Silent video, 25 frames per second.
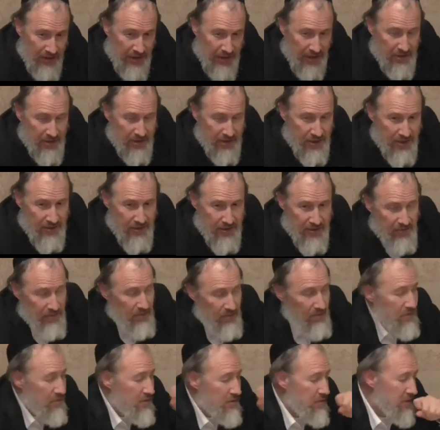And that's it.
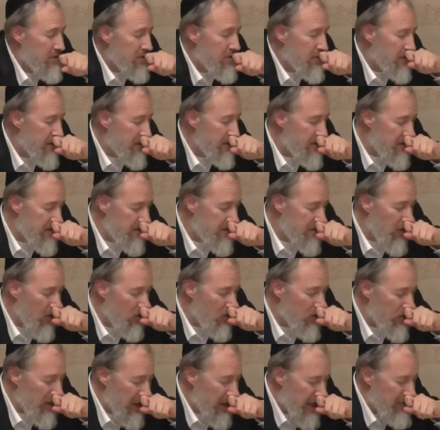
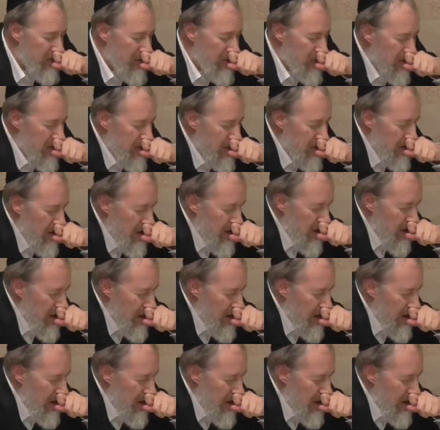Total damages.